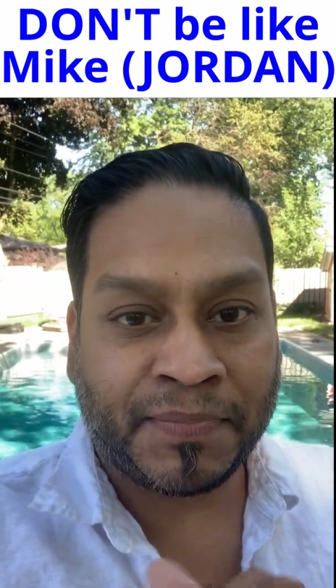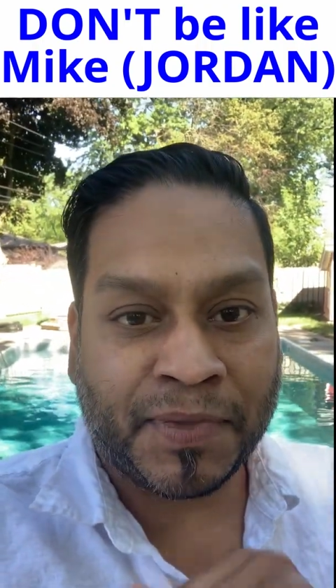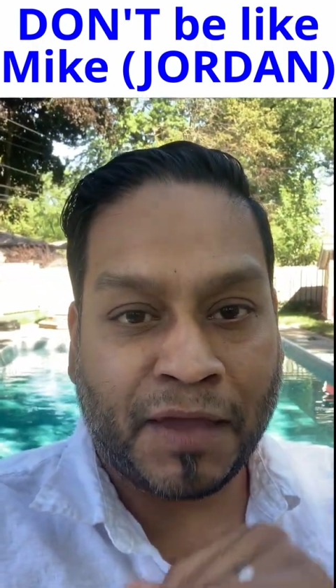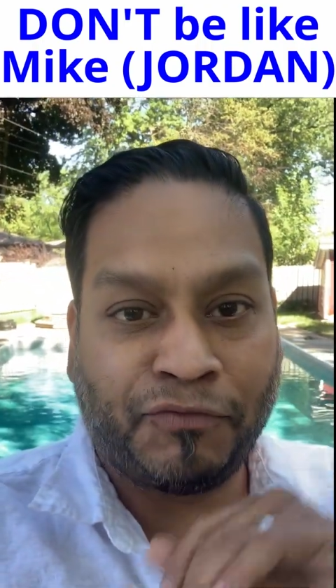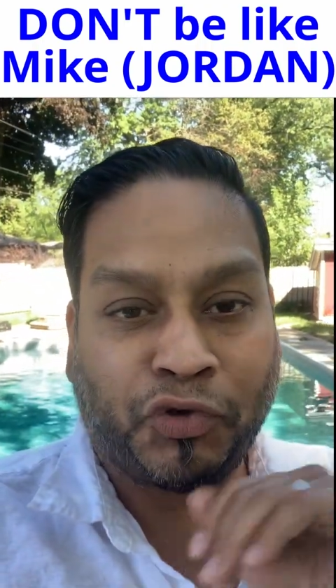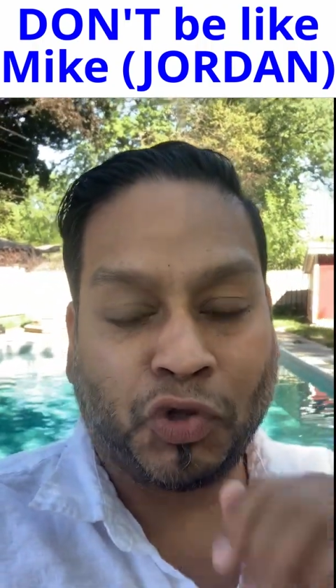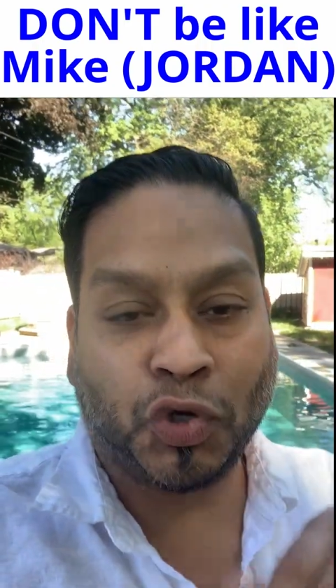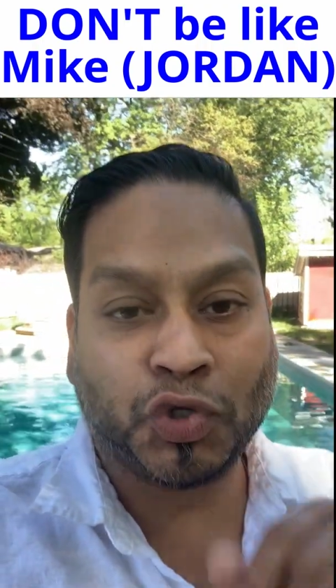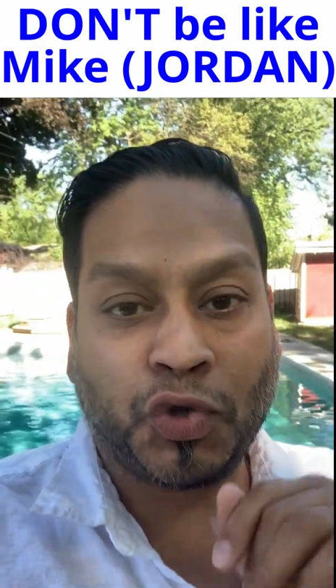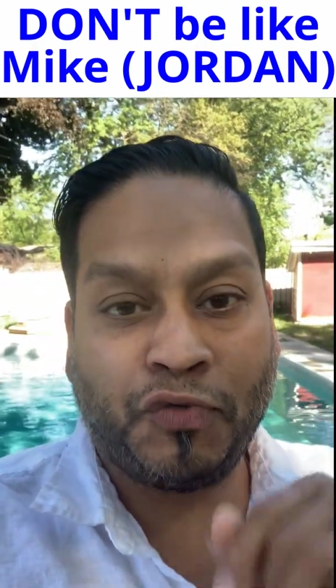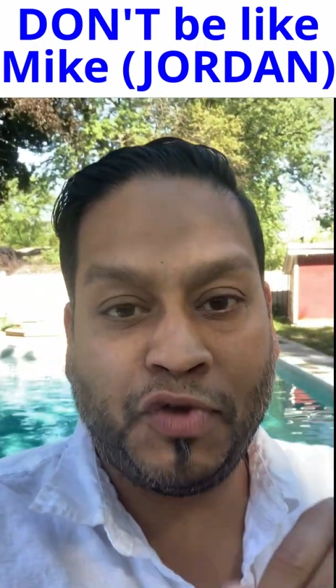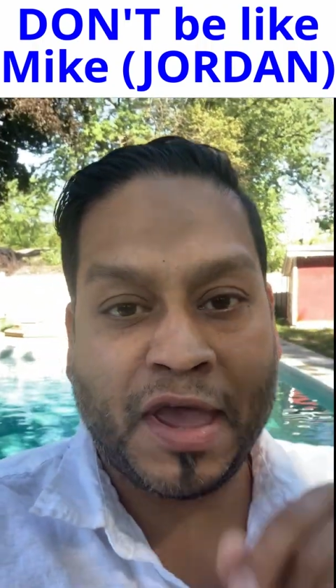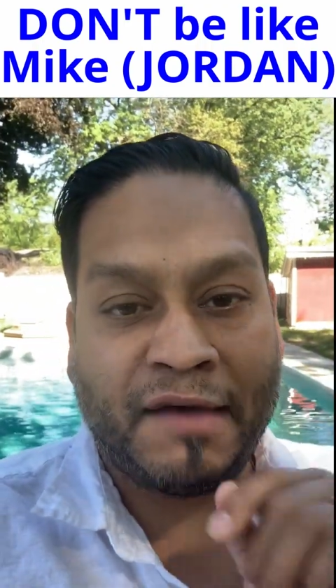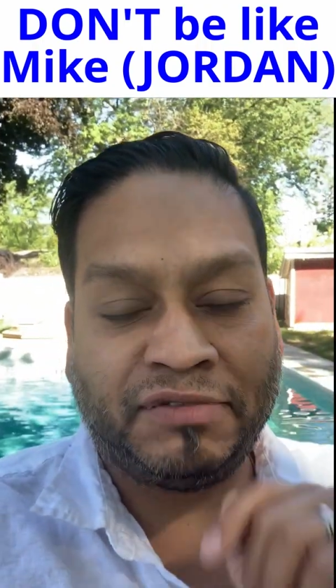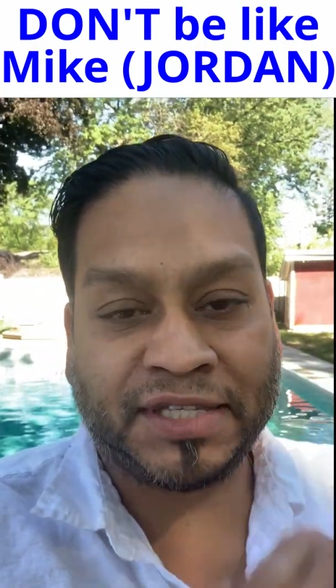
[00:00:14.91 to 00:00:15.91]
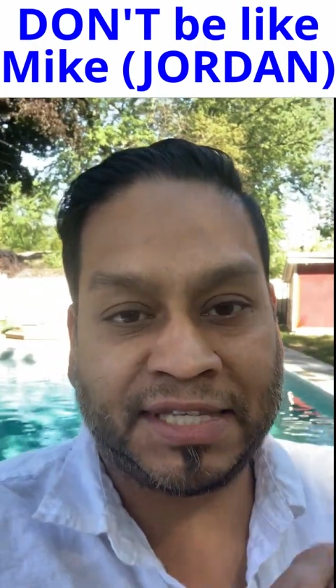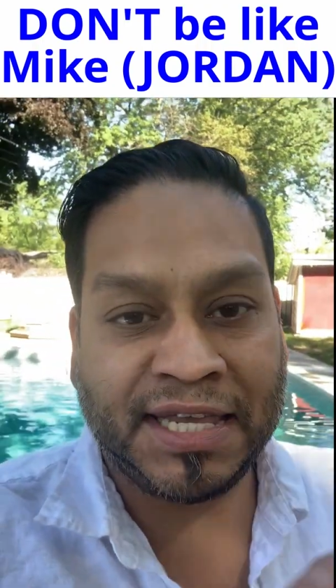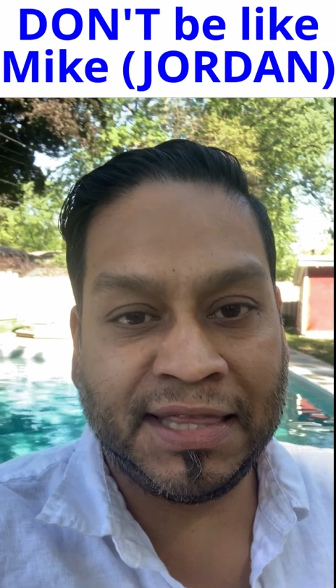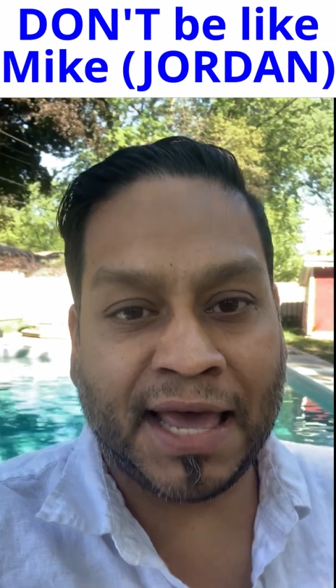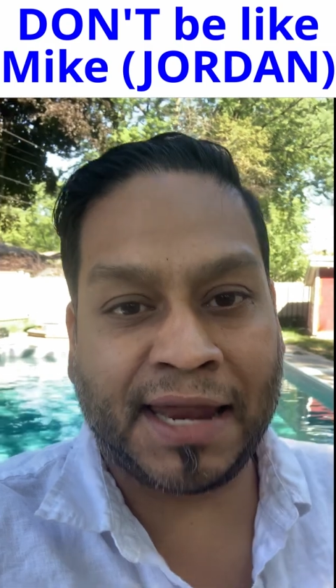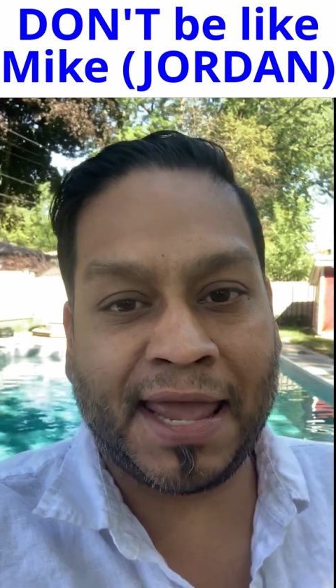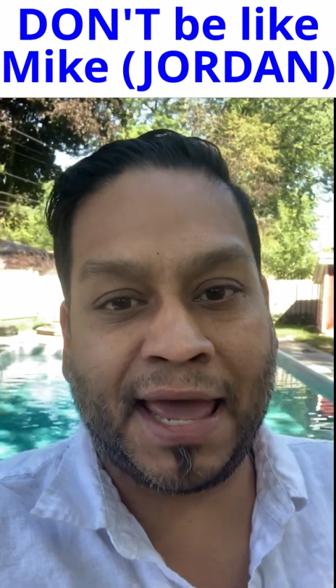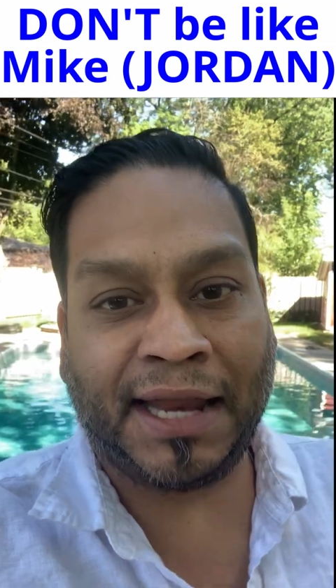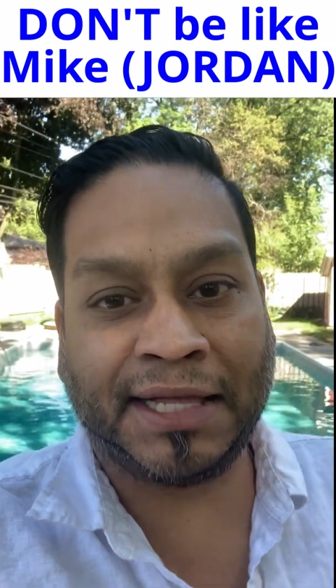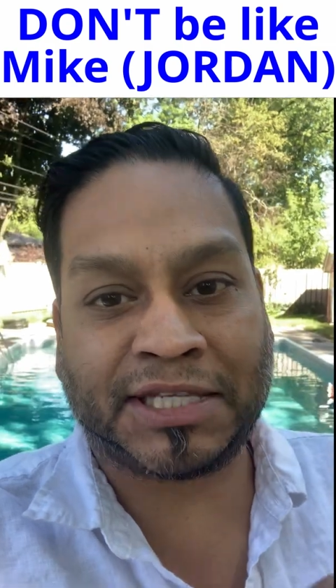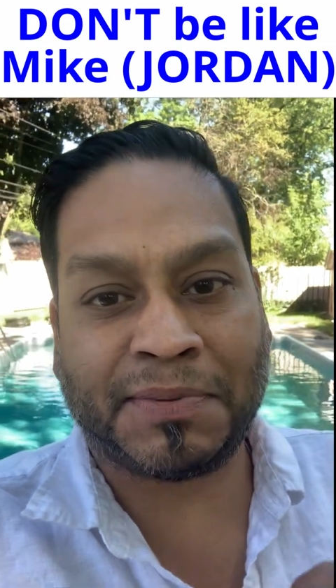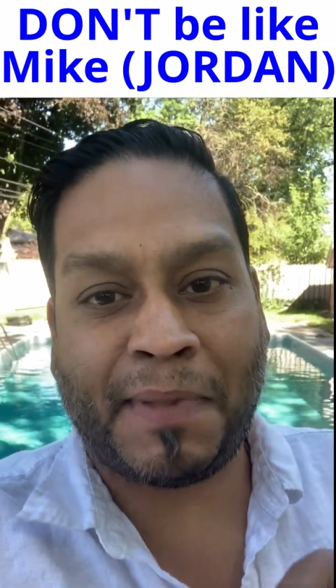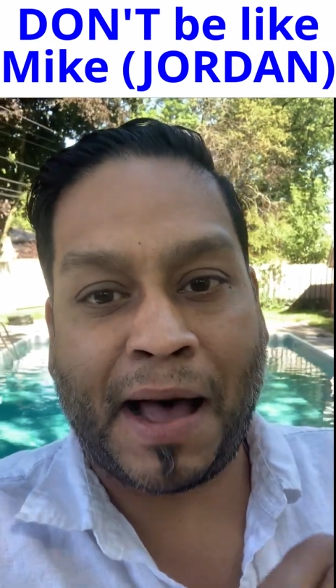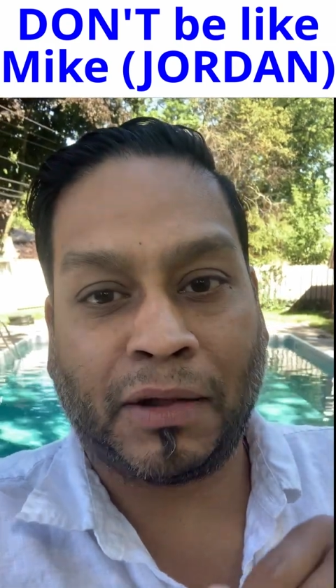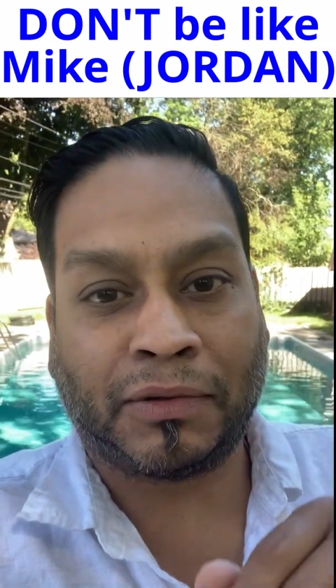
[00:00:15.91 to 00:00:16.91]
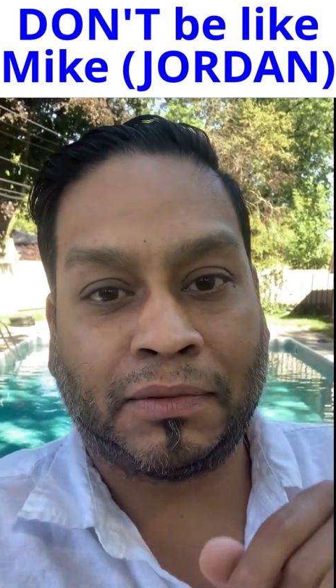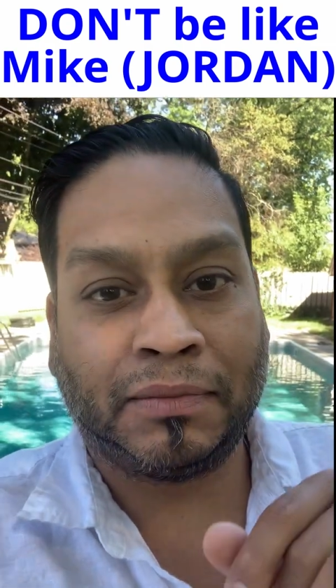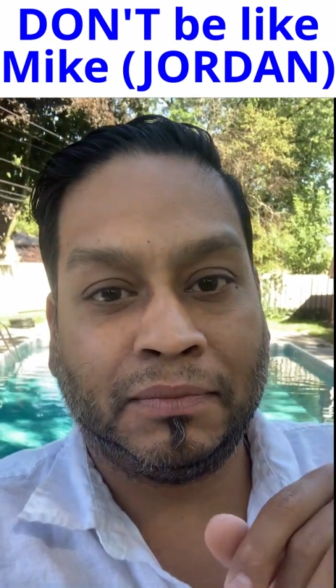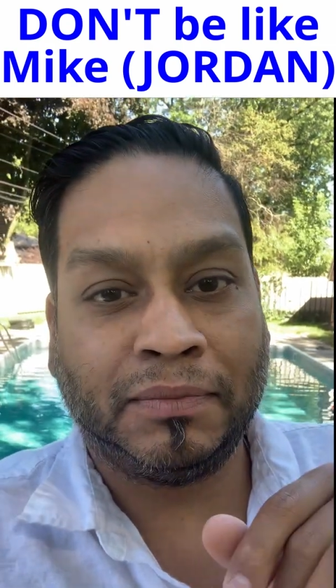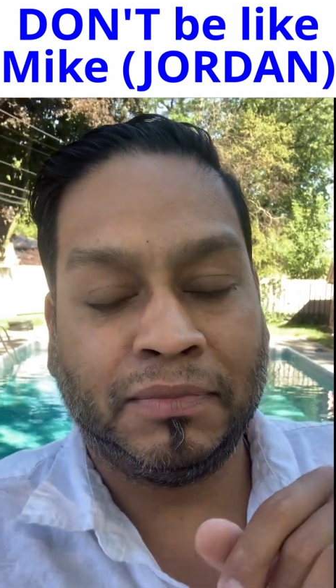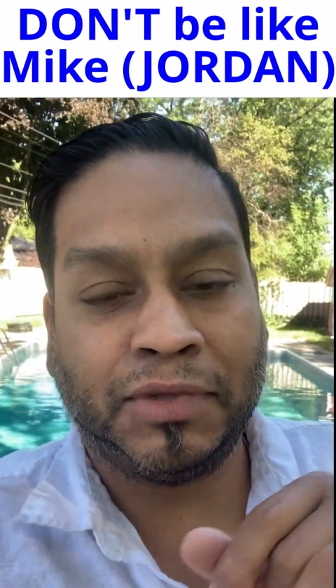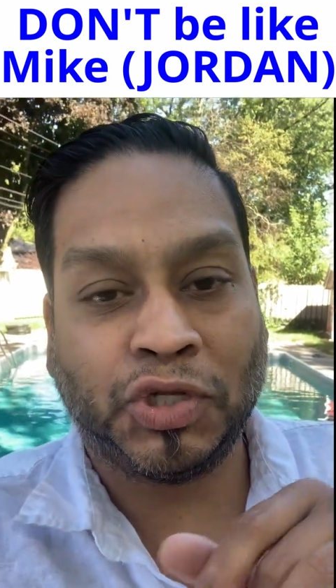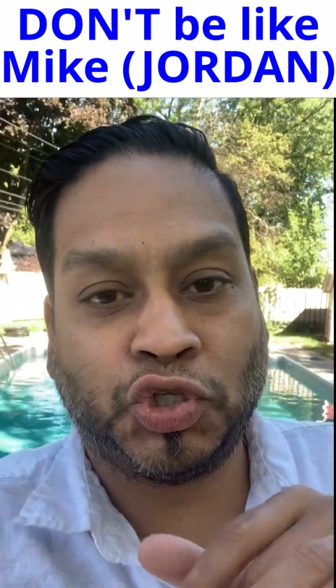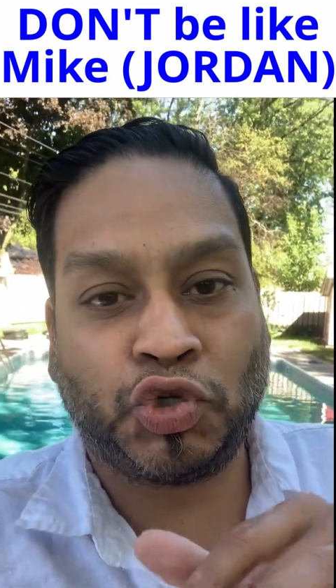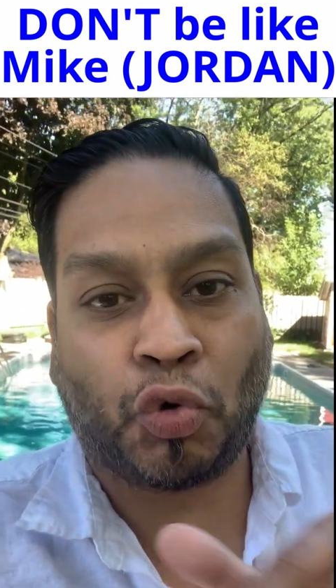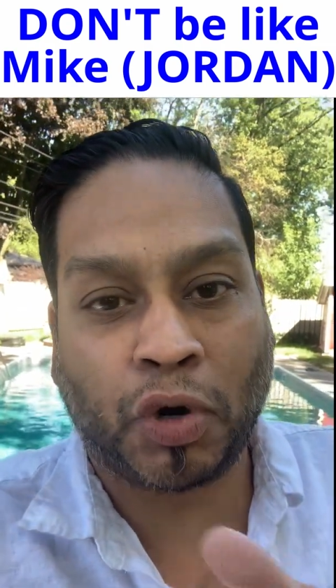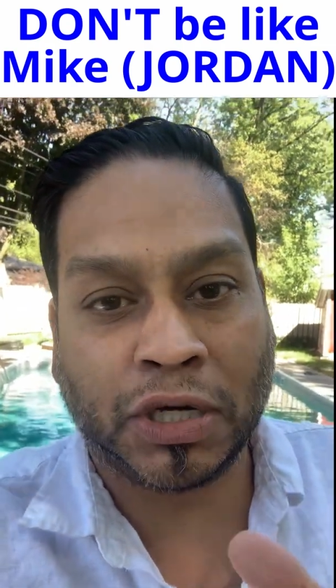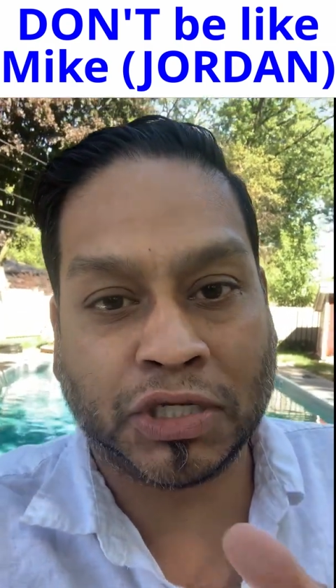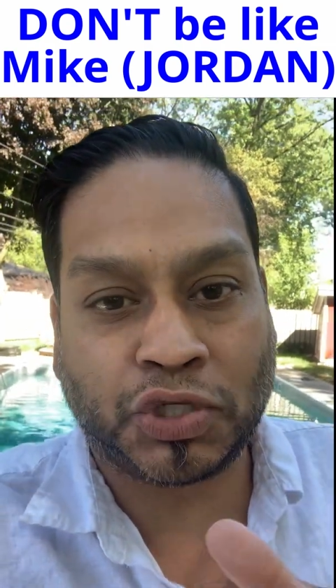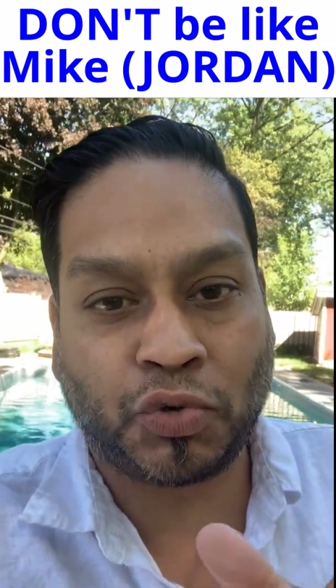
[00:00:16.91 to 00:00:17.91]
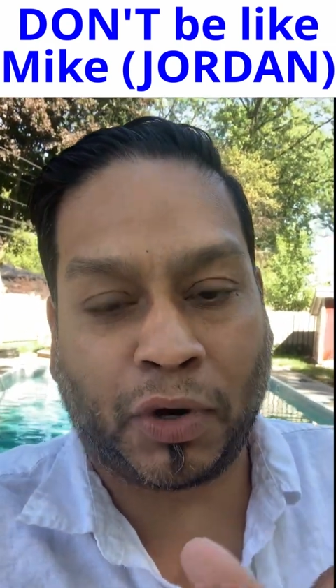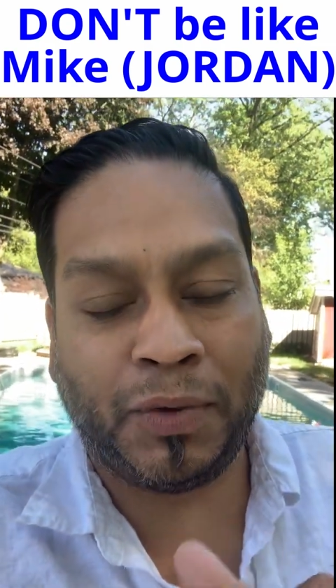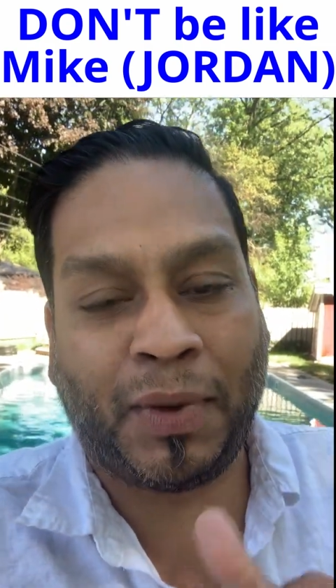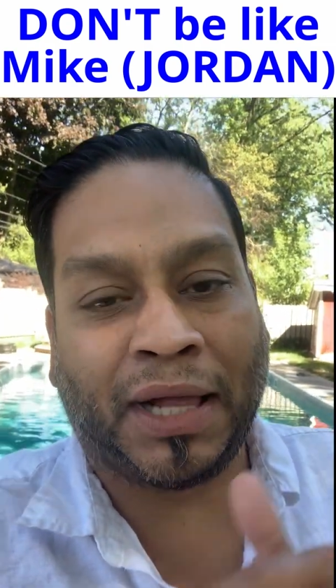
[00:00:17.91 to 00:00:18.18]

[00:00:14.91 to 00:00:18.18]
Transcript: And for those of you who haven't seen that yet, it's about the Jordan story.